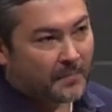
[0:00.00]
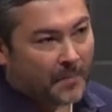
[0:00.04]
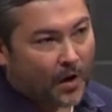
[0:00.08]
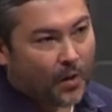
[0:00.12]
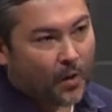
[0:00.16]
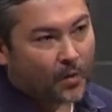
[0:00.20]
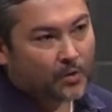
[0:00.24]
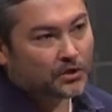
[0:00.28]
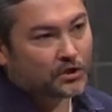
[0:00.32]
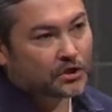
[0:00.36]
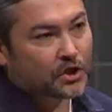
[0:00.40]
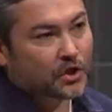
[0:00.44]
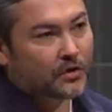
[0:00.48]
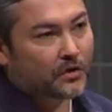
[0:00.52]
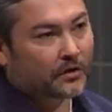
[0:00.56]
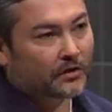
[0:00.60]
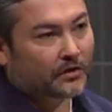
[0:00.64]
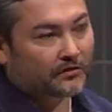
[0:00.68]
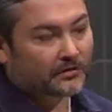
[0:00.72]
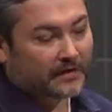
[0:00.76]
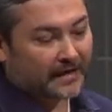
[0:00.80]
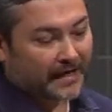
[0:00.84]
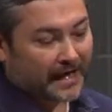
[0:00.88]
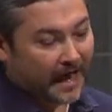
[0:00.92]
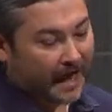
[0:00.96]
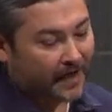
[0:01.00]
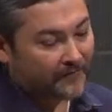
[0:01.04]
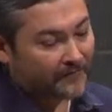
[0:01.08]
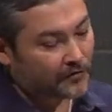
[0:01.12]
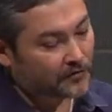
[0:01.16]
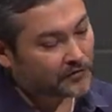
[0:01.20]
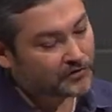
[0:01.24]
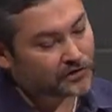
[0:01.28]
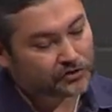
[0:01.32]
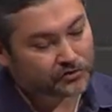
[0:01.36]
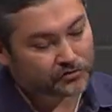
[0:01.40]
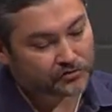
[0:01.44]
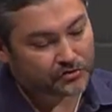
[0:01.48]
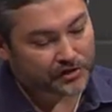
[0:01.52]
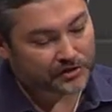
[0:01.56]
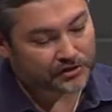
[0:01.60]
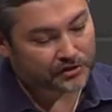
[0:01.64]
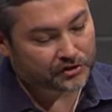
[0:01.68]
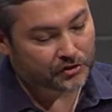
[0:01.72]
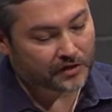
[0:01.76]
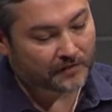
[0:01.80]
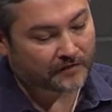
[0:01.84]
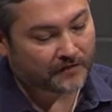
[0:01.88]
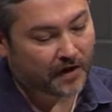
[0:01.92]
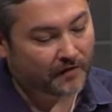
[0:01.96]
Also, the other
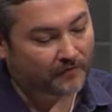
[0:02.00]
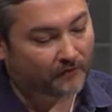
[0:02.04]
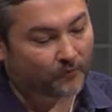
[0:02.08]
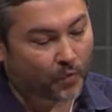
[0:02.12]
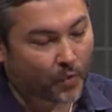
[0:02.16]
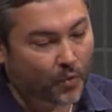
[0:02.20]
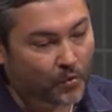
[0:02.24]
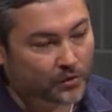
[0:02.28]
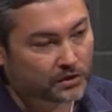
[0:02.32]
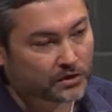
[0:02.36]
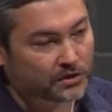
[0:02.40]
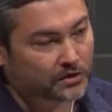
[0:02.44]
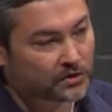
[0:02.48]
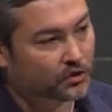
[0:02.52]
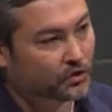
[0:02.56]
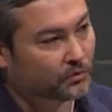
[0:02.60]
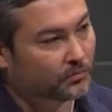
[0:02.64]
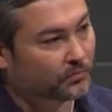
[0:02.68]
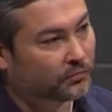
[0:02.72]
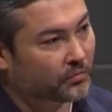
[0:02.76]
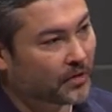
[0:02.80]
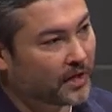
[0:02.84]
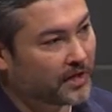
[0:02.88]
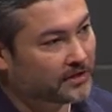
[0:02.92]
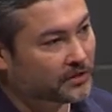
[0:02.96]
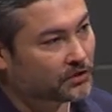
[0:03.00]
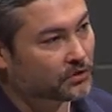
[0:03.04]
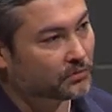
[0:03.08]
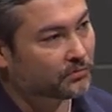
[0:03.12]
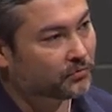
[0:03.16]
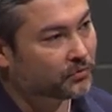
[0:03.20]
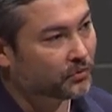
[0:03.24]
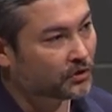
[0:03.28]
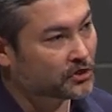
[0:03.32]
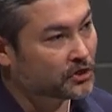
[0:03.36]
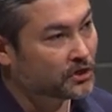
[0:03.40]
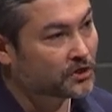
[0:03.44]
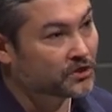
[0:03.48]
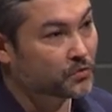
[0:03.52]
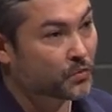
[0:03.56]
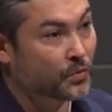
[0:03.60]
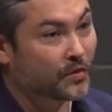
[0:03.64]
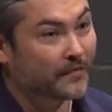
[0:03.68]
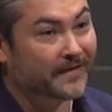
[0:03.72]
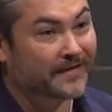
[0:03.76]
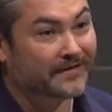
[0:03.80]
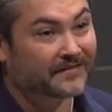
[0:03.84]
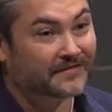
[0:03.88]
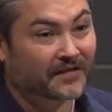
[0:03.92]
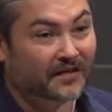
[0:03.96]
extreme, I've walked into projects where
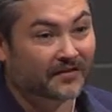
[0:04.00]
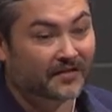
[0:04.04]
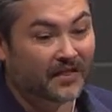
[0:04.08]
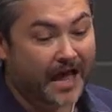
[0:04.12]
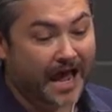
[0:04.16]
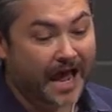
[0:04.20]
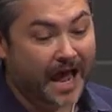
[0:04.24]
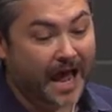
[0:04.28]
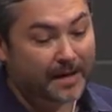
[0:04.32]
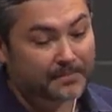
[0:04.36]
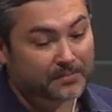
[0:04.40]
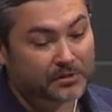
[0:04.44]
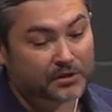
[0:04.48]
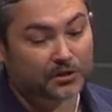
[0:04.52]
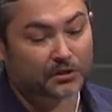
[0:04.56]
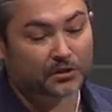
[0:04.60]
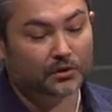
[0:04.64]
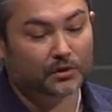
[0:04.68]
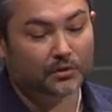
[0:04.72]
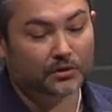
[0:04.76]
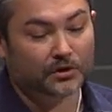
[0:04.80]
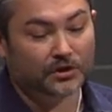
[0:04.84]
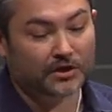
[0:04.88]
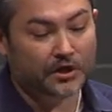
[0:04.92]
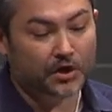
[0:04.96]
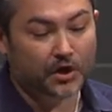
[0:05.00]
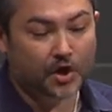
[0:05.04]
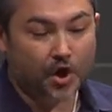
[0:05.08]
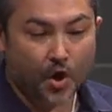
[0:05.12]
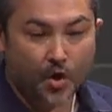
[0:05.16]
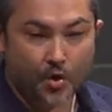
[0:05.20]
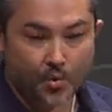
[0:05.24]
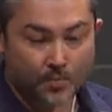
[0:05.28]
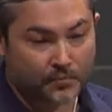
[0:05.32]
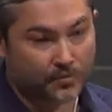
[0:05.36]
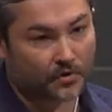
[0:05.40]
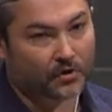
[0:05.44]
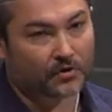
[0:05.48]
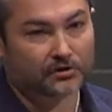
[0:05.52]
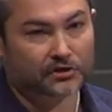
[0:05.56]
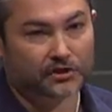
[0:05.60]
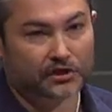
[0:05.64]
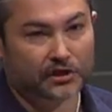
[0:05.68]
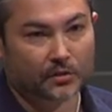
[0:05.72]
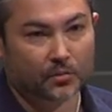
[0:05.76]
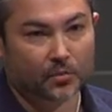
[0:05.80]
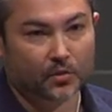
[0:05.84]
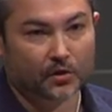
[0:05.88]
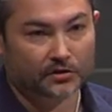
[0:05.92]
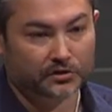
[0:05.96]
they've done absolutely no
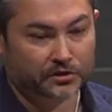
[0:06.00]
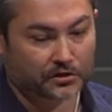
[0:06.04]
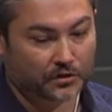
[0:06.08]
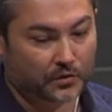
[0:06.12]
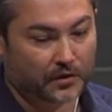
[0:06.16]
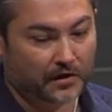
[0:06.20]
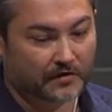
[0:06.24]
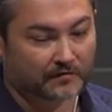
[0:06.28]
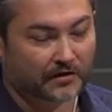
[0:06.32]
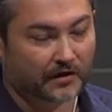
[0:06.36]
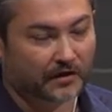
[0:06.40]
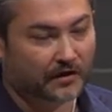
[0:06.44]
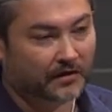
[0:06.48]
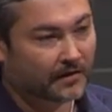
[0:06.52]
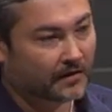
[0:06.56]
branching whatsoever.